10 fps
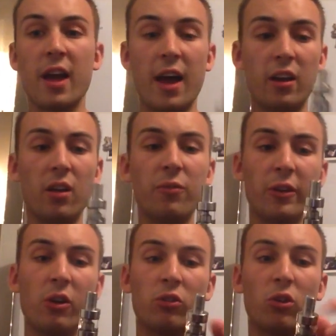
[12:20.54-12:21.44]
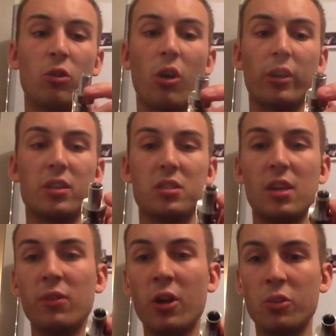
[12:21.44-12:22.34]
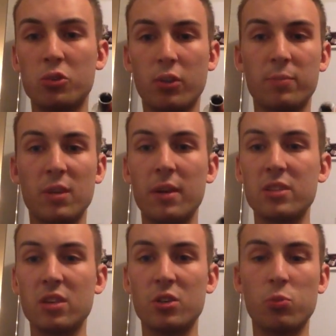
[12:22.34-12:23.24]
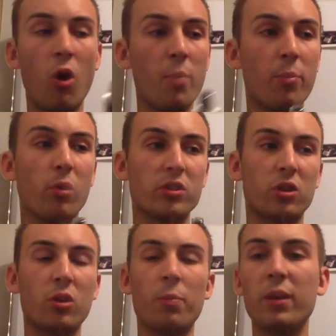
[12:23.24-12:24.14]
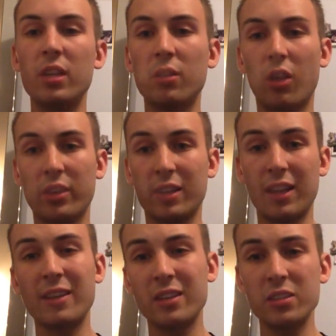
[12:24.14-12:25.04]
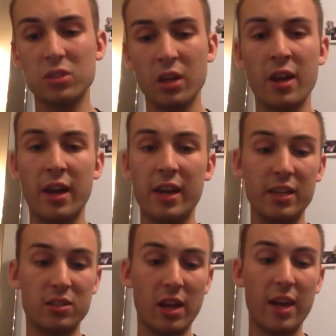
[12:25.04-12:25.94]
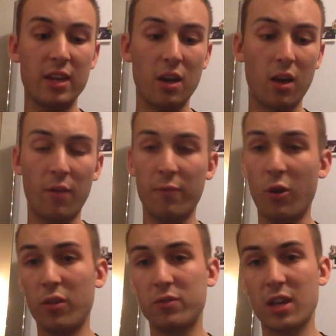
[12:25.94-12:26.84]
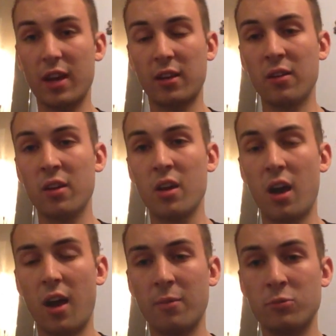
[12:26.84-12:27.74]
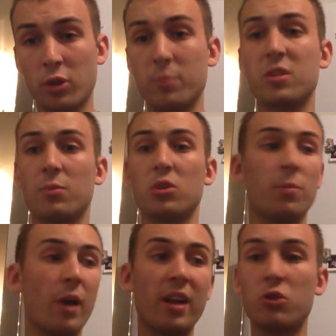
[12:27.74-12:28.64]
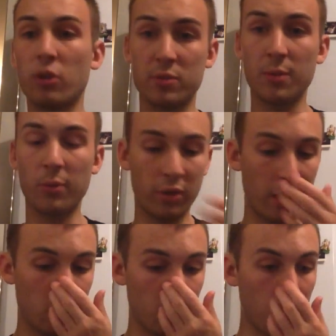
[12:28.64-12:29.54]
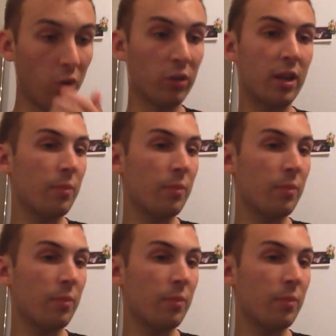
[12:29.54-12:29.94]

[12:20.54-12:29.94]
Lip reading: And another thing I do like is, even though the drip tip isn't as wide bore as it could be, like the Atlantis, is a 510 drip tip, so you can put any drip tip on there that you want.